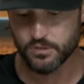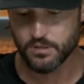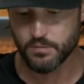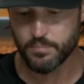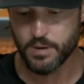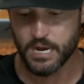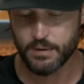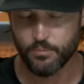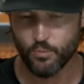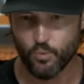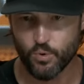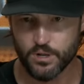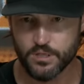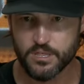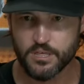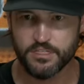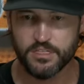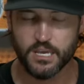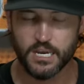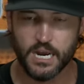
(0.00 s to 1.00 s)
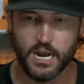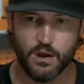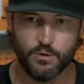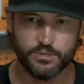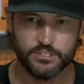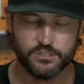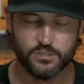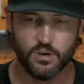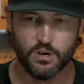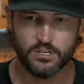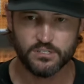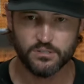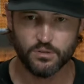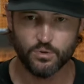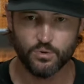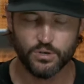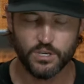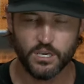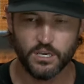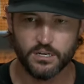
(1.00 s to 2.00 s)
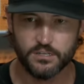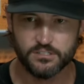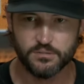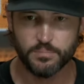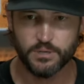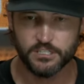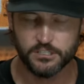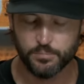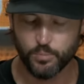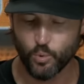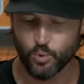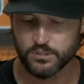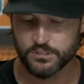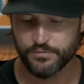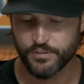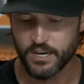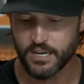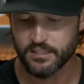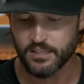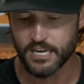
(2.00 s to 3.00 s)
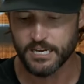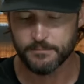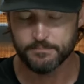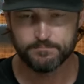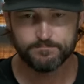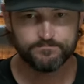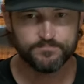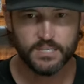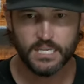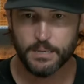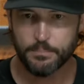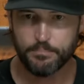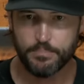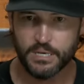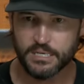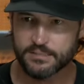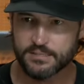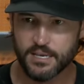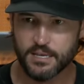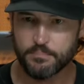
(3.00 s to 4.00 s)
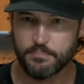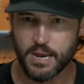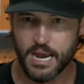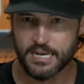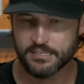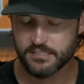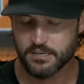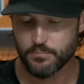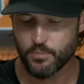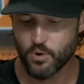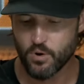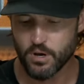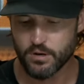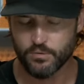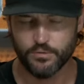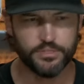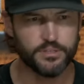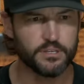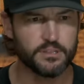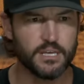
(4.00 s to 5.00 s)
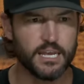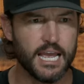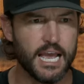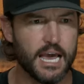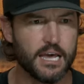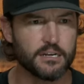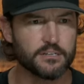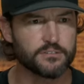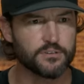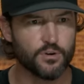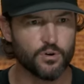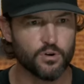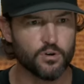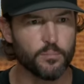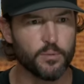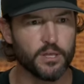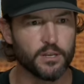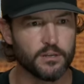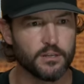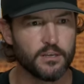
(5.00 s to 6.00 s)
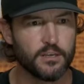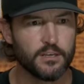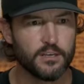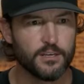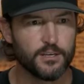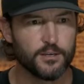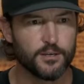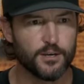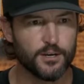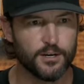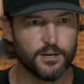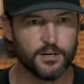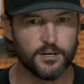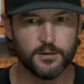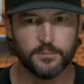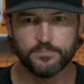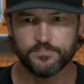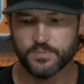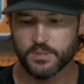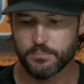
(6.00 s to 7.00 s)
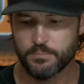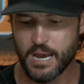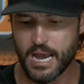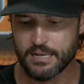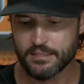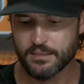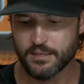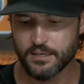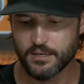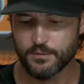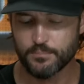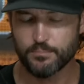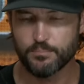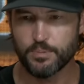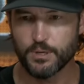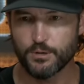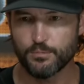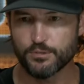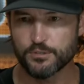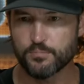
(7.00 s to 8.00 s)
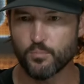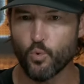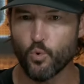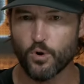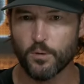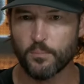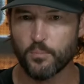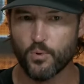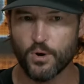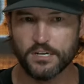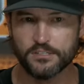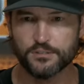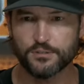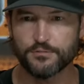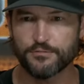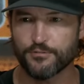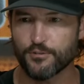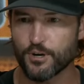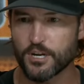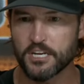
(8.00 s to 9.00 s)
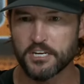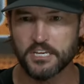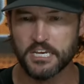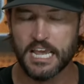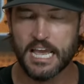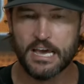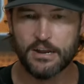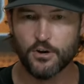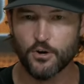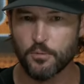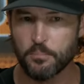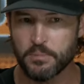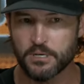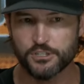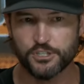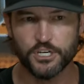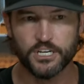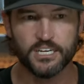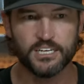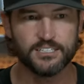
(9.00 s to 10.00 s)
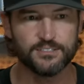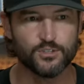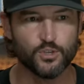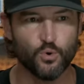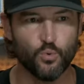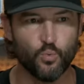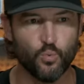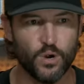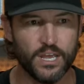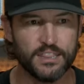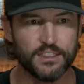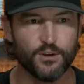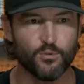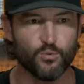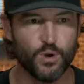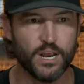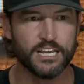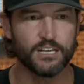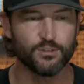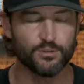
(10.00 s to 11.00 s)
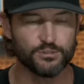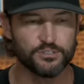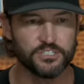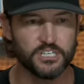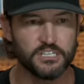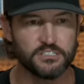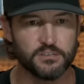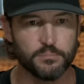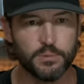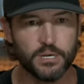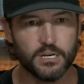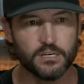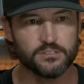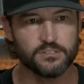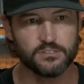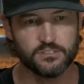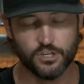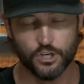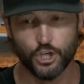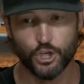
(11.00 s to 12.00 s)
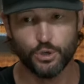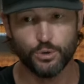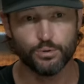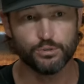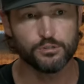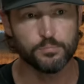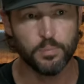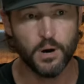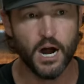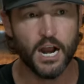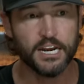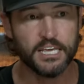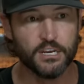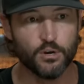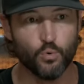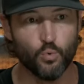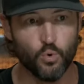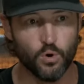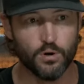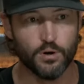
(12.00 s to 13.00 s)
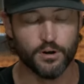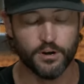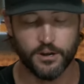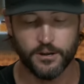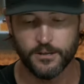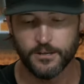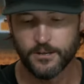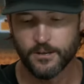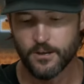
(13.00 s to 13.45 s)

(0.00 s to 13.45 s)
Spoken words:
on the back, but one of the things I always thought as a little kid, as a big sports fan, like Big Ten basketball, I don't think they had a tournament back then, but it was more impressive for Indiana or Michigan to win the regular season because it's a huge body of work.